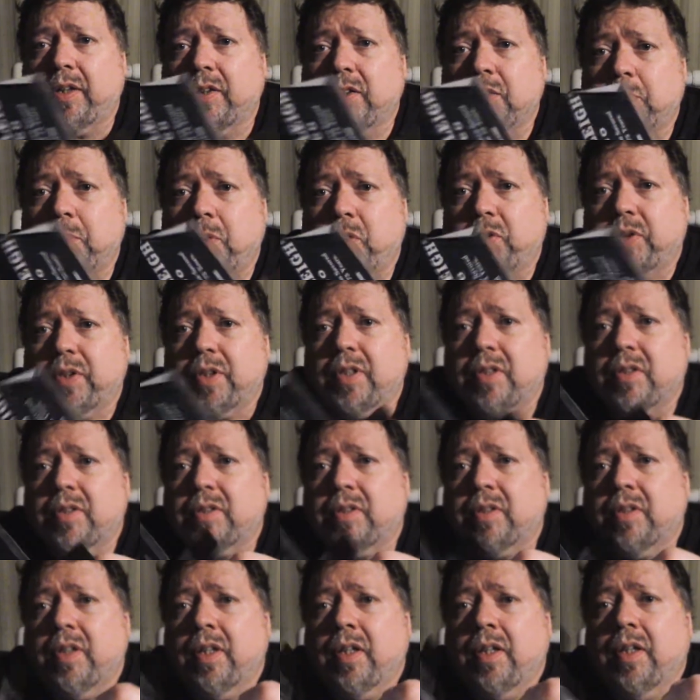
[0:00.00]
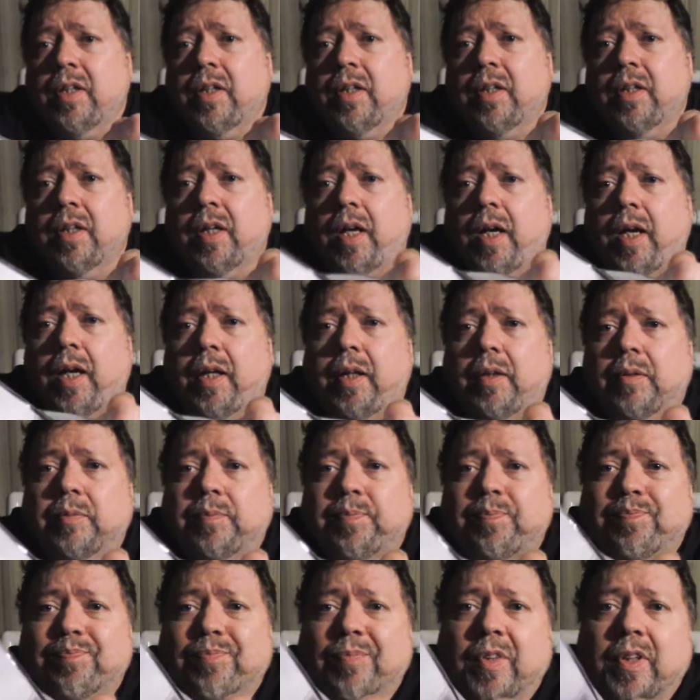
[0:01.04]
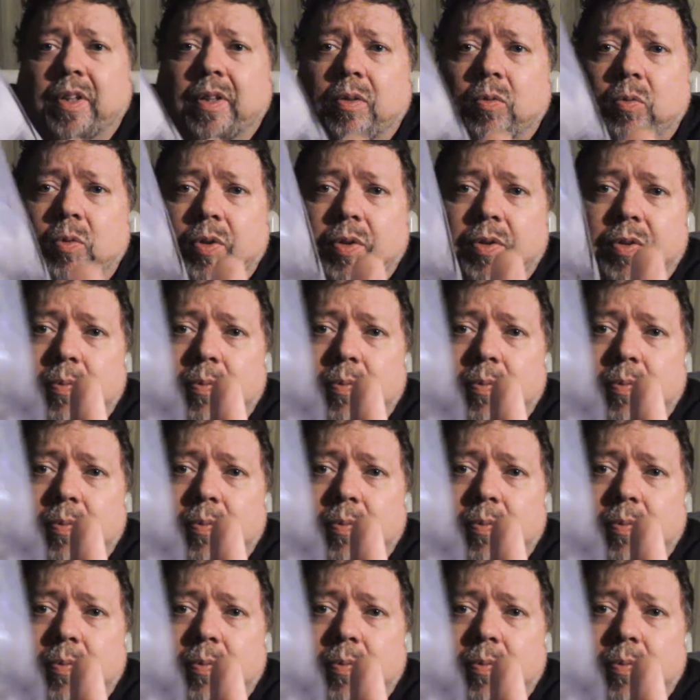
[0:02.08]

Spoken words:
smoke this. I would